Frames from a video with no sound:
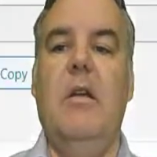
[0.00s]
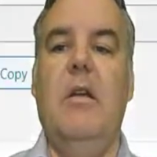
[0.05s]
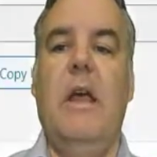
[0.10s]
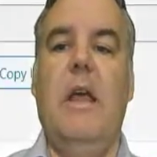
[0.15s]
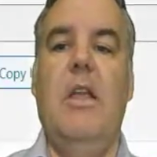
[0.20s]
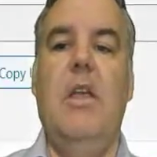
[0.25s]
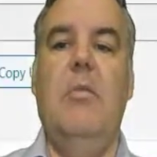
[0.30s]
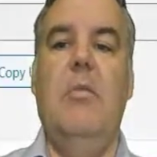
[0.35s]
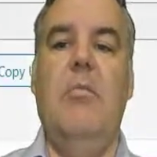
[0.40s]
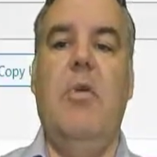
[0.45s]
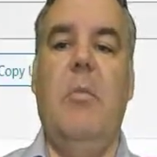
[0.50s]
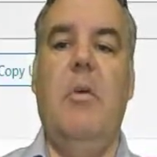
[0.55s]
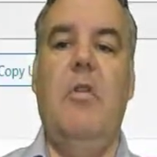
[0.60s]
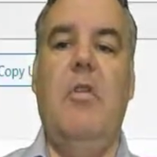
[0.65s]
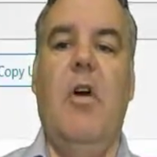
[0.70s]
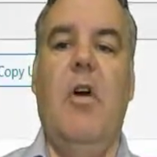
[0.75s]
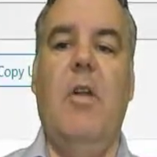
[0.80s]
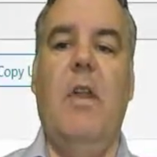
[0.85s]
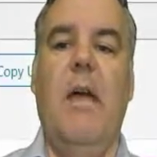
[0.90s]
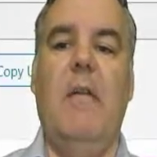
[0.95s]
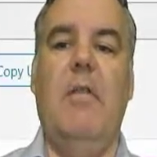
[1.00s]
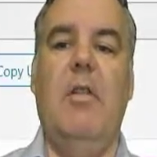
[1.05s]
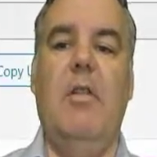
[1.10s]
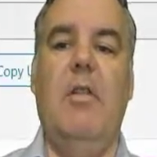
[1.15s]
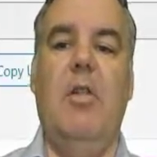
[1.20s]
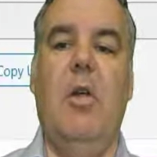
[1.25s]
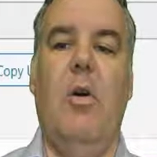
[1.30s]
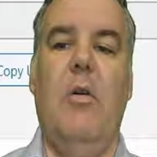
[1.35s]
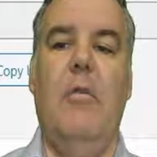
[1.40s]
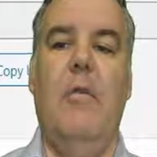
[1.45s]
Now you probably don't have a
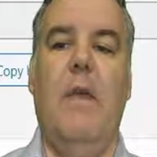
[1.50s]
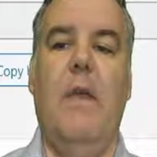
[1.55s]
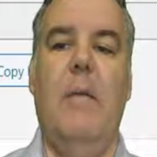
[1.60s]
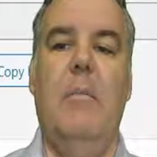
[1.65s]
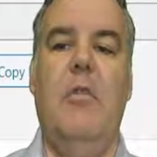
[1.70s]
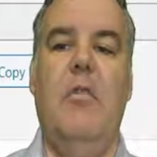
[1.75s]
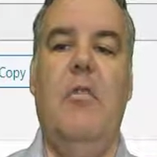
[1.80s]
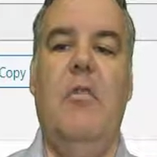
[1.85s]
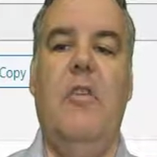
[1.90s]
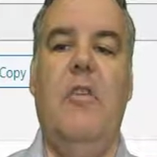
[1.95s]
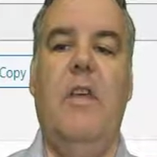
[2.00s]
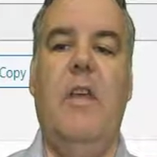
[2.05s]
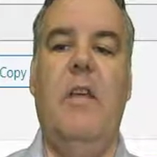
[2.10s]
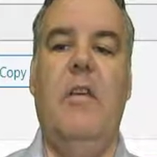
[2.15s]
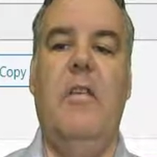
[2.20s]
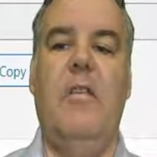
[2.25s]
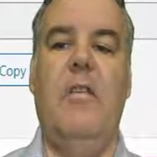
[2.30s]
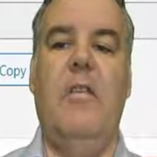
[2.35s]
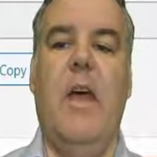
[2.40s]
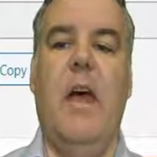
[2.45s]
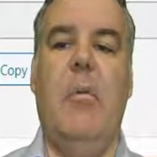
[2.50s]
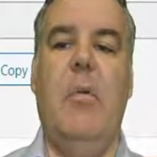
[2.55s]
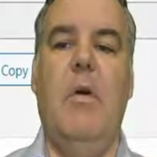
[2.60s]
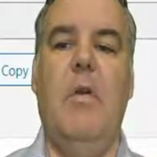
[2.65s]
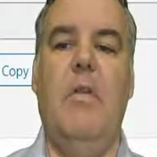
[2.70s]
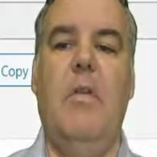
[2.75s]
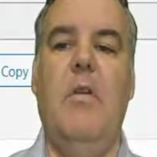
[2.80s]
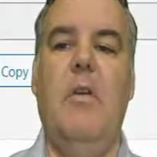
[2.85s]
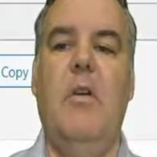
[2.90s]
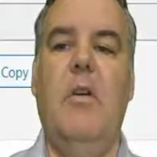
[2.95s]
lot of images here to start
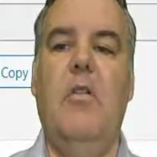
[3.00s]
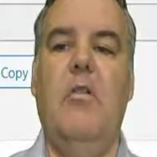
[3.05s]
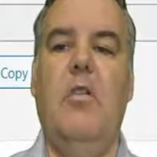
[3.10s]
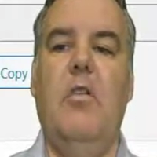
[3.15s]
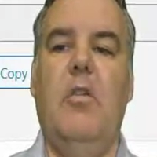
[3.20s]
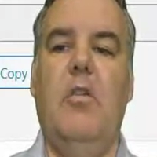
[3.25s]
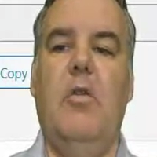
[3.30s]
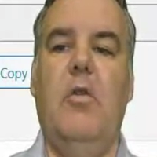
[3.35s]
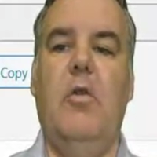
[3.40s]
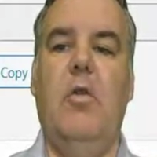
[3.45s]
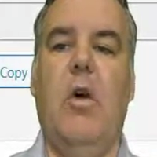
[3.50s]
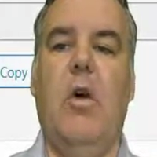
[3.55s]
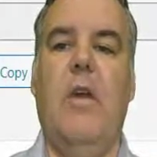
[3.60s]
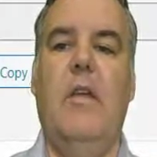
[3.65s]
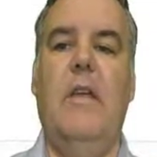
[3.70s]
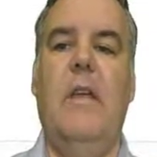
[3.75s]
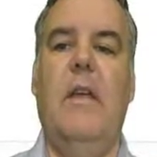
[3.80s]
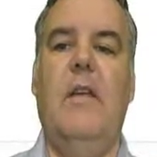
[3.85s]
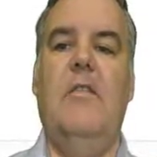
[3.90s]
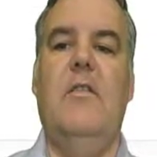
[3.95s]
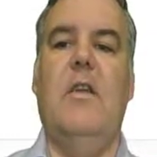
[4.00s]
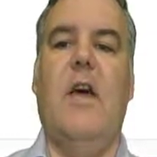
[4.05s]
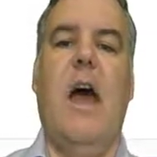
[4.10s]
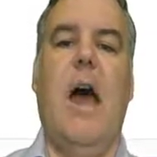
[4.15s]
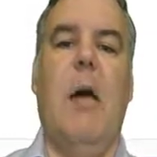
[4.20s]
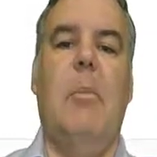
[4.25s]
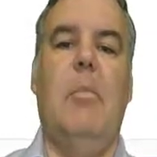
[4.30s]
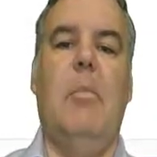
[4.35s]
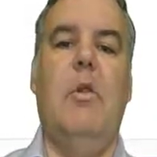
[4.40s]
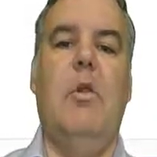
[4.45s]
with, so it's a good idea to
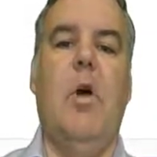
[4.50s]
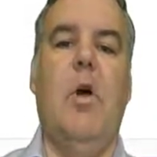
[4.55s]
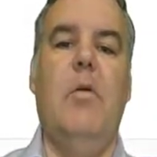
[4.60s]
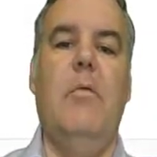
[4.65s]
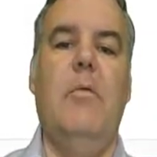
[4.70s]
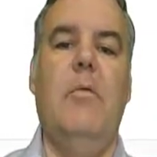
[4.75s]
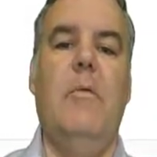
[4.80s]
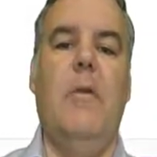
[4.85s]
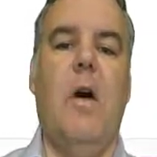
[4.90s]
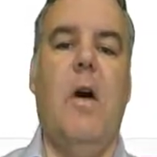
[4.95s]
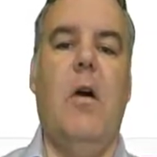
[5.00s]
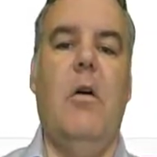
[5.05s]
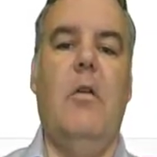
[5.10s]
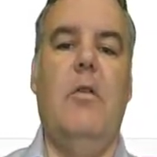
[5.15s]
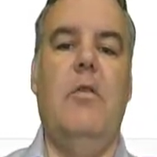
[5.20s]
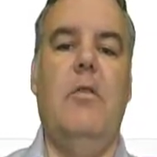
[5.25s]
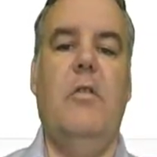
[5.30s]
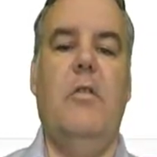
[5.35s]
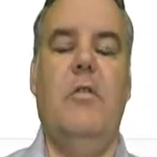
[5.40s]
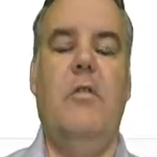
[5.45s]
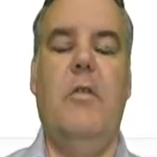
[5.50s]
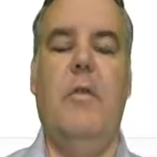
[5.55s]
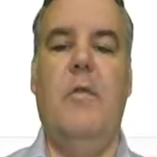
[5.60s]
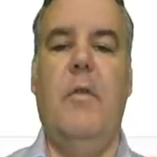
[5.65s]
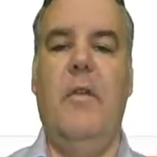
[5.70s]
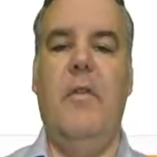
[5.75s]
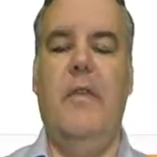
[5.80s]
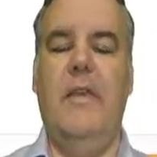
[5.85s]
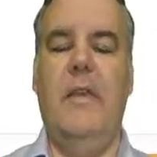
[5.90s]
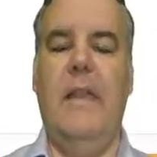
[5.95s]
upload files. So if
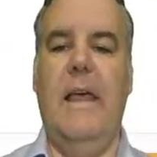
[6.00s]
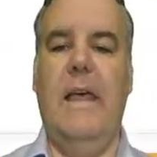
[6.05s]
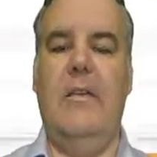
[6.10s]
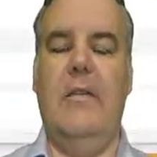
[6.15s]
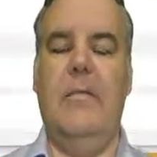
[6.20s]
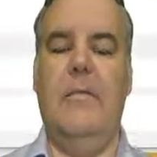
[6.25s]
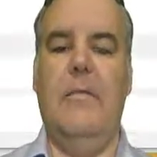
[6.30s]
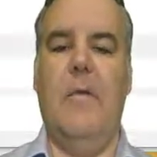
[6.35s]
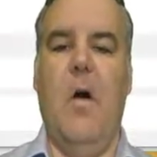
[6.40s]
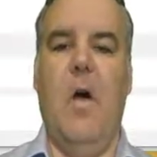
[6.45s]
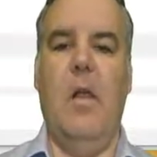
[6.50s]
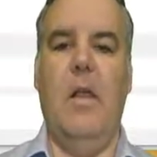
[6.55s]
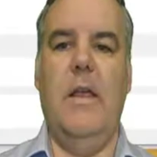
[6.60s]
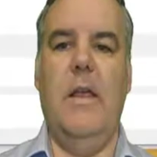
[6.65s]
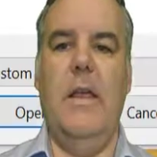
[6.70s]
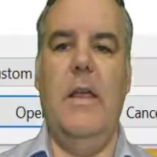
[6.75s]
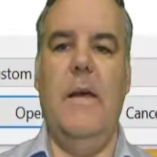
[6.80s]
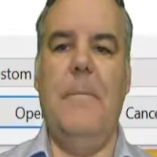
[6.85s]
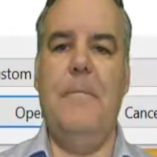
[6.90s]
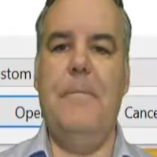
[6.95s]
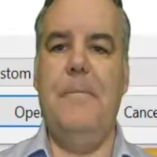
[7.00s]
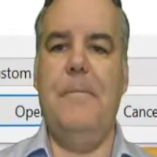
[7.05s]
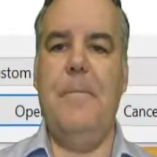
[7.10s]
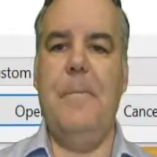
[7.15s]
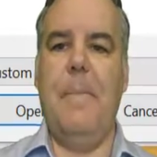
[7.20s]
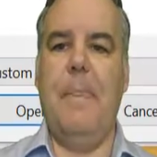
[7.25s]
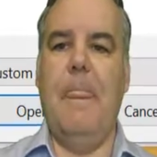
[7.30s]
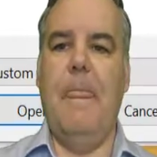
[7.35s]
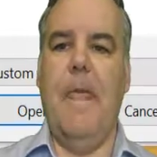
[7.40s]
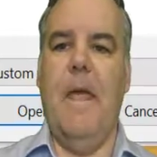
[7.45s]
I select a file here,
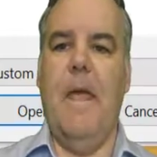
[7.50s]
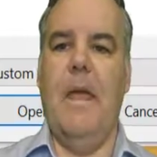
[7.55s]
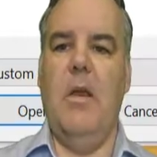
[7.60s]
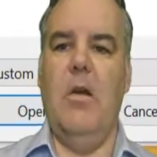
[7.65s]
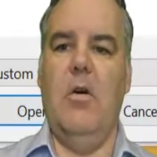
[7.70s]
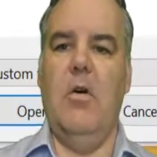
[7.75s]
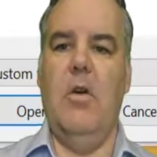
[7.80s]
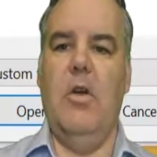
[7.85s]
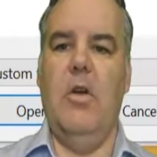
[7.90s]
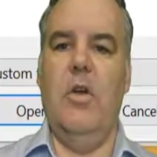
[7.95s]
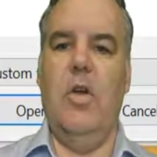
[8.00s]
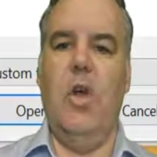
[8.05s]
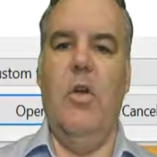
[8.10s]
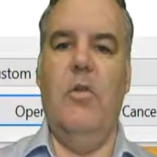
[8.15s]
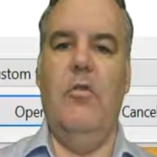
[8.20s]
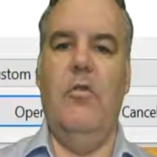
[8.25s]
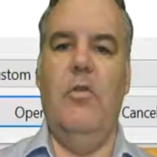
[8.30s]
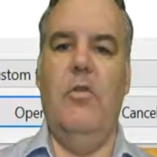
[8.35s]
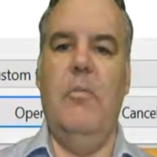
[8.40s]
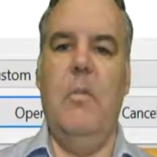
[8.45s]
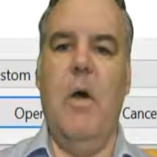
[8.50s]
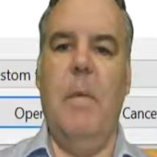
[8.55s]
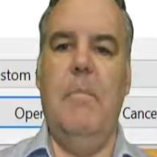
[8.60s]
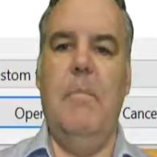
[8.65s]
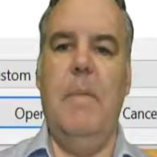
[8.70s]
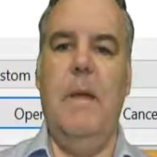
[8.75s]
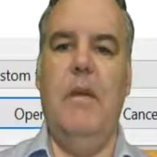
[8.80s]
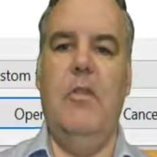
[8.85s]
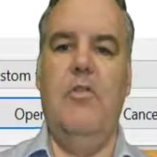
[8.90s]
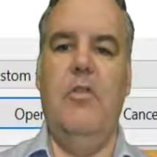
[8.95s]
and I'm going to go to my
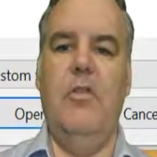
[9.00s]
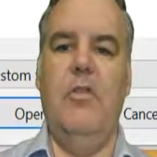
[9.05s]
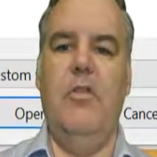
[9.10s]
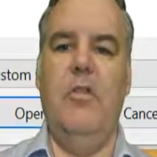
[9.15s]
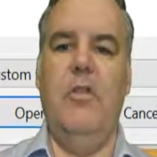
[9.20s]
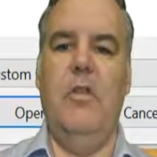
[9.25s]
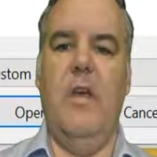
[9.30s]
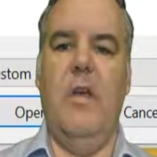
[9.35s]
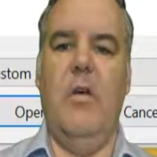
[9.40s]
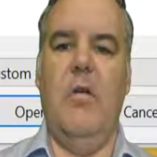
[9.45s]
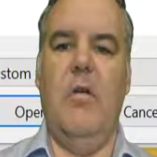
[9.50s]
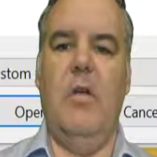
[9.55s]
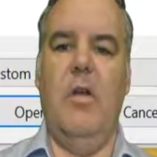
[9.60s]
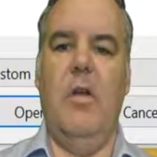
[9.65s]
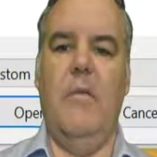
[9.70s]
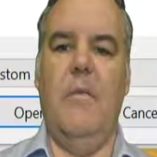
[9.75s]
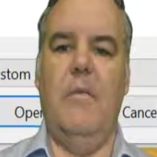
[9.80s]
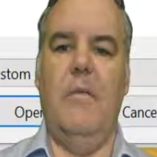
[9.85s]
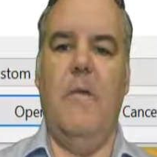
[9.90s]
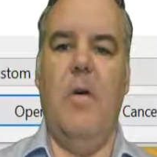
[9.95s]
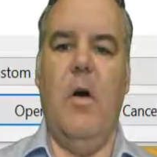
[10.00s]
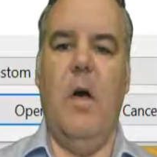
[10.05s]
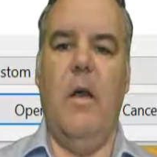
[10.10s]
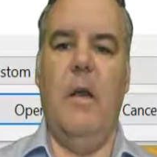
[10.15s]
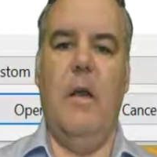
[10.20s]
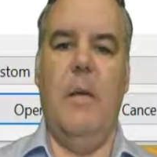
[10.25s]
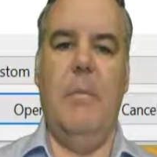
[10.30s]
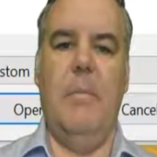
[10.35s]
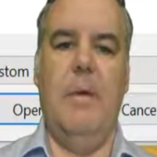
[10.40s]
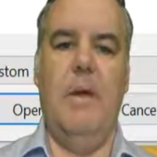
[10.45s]
pictures and I'm going to
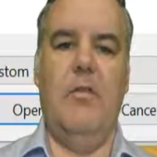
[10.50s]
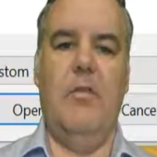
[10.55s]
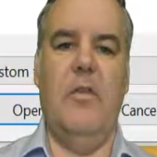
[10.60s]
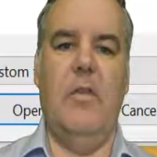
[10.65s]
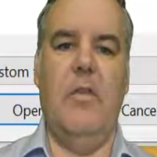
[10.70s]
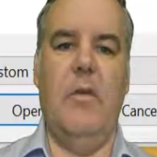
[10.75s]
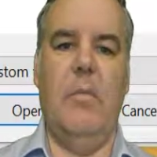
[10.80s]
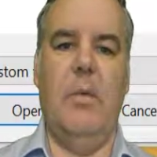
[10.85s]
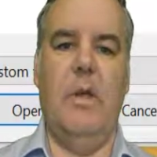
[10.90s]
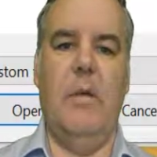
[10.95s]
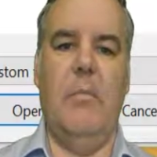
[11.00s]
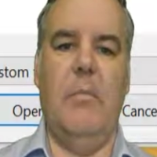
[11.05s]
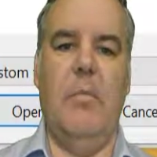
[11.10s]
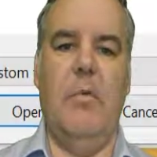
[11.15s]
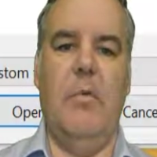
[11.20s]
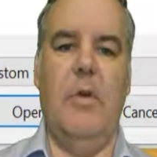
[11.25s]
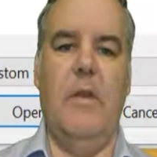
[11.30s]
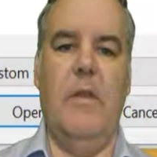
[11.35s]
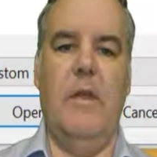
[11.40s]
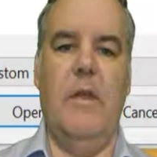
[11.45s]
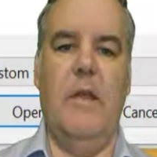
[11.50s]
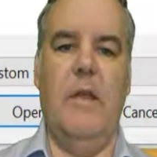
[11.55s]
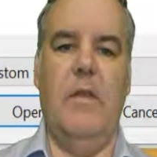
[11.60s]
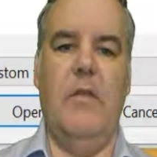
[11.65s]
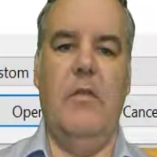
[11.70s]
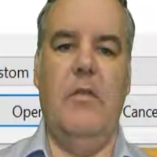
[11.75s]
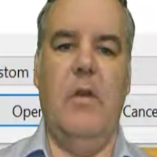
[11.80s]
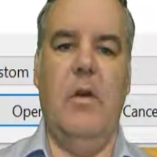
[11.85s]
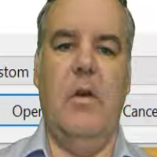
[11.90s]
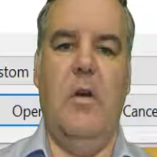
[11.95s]
find a picture that we can put in here.
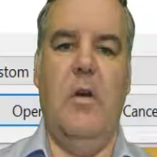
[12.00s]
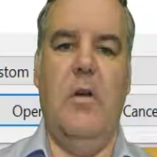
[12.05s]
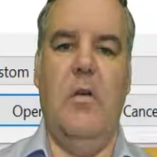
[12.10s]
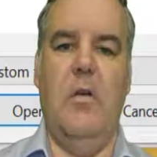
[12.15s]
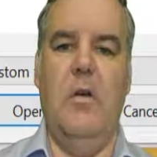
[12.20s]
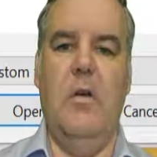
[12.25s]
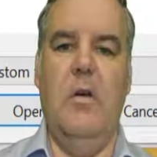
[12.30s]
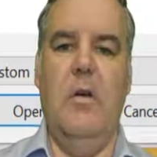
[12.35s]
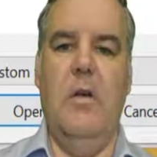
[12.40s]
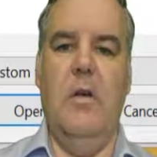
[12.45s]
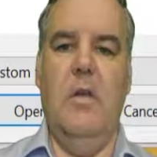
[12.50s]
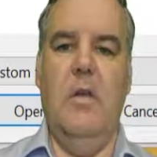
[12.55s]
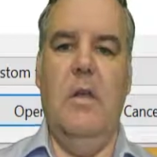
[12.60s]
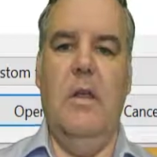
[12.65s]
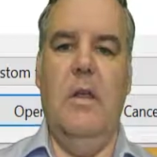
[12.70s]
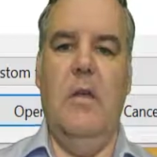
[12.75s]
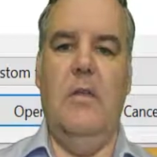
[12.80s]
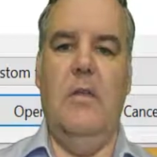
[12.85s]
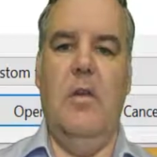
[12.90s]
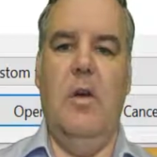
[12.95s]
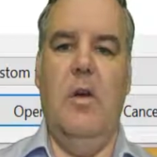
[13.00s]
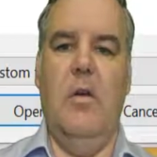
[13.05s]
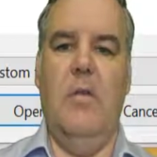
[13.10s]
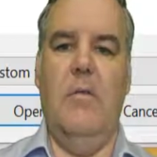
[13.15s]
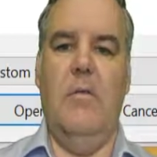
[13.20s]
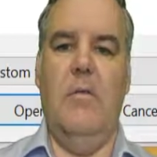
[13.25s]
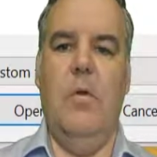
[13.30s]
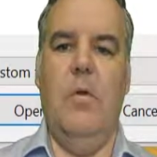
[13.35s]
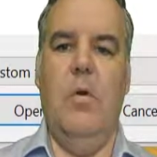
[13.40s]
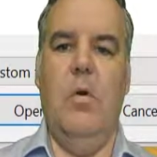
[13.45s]
So let's go
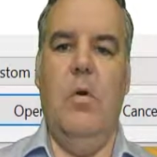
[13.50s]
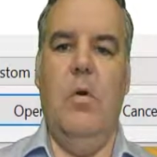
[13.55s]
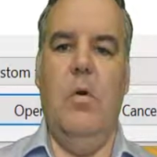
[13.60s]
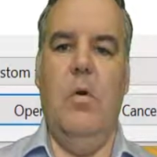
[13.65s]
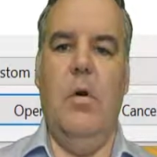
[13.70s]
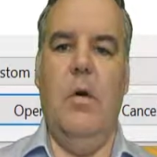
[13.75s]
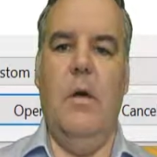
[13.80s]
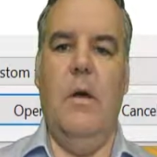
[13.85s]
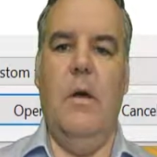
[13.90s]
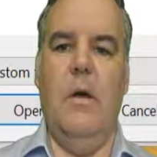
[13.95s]
for